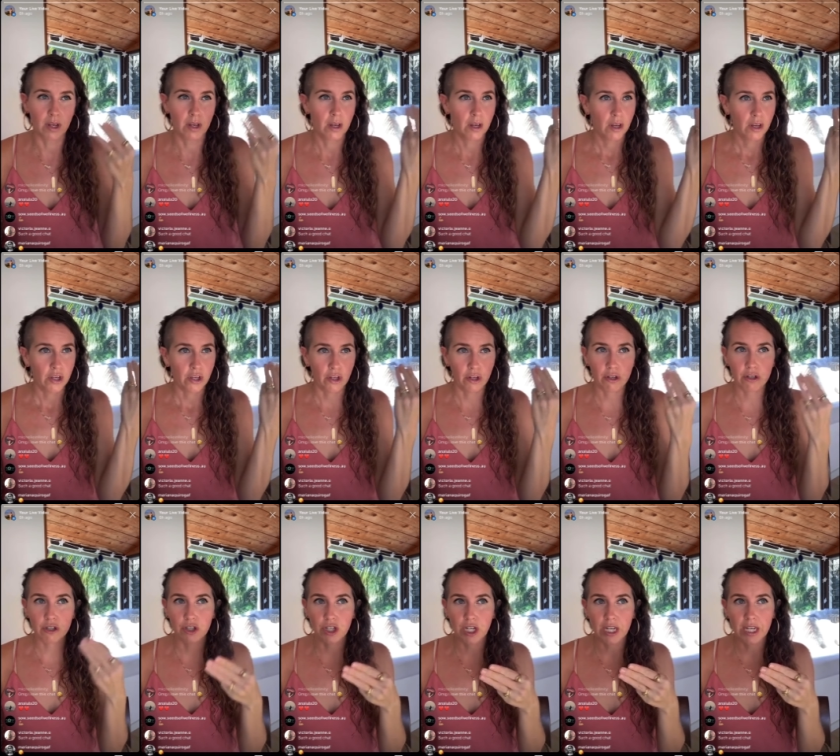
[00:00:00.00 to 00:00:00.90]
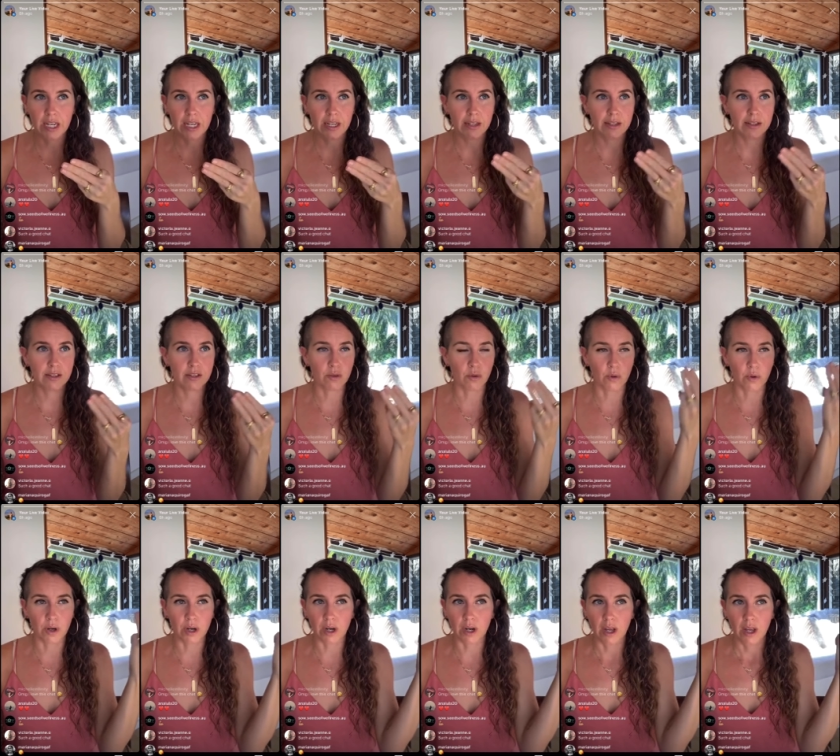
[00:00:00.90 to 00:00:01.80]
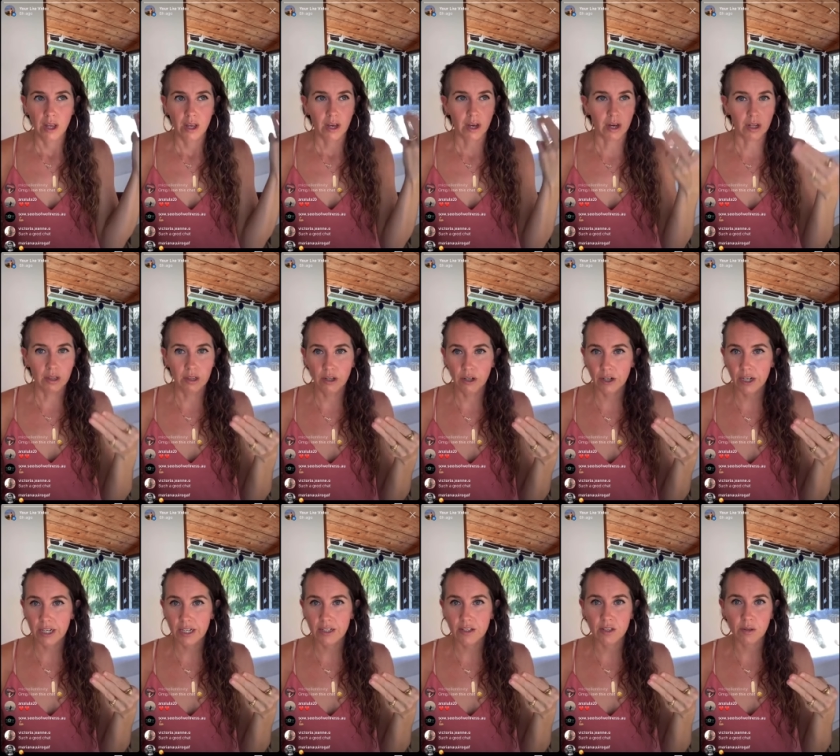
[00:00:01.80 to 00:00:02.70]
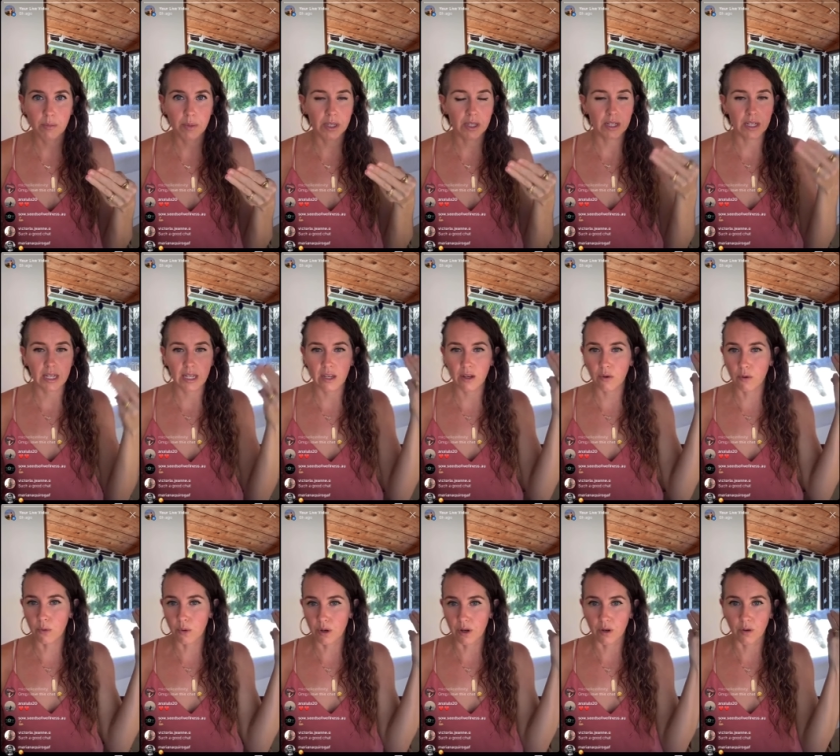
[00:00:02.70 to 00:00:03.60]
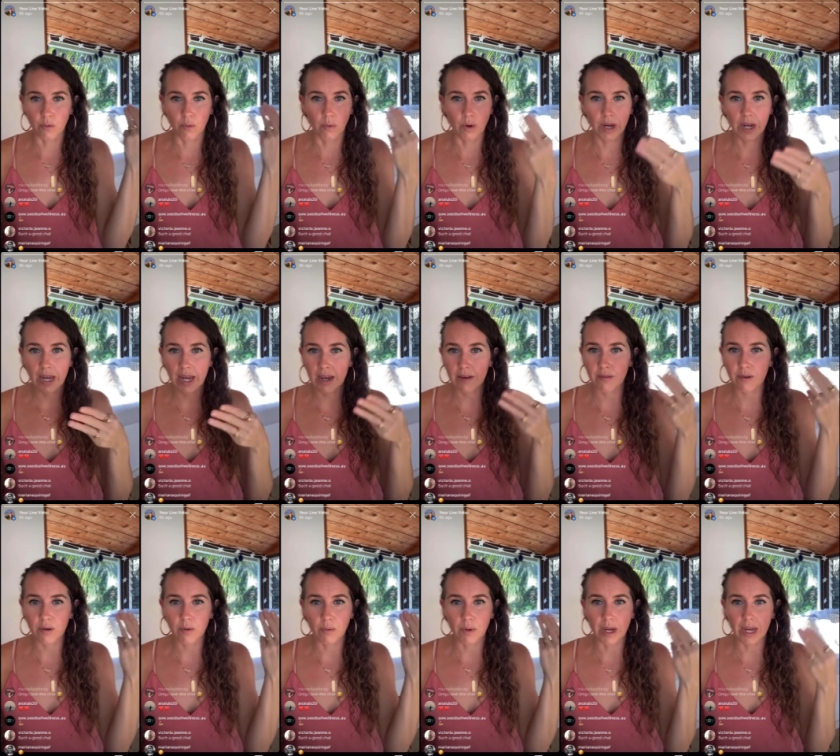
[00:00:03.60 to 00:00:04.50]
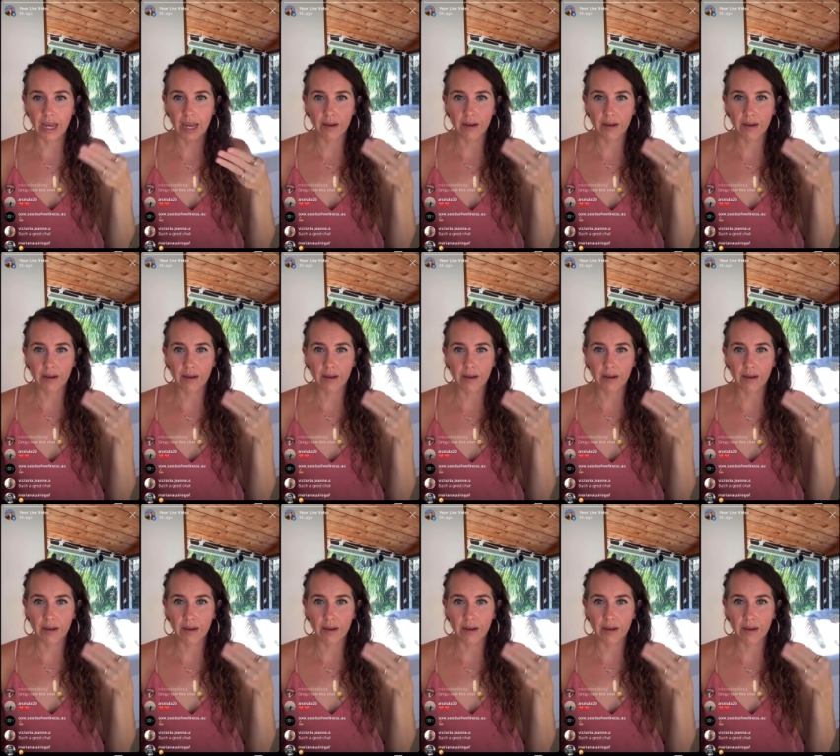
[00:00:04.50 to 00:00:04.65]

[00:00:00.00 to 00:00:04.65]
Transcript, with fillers: your genes or a learning disability or whatever, whatever,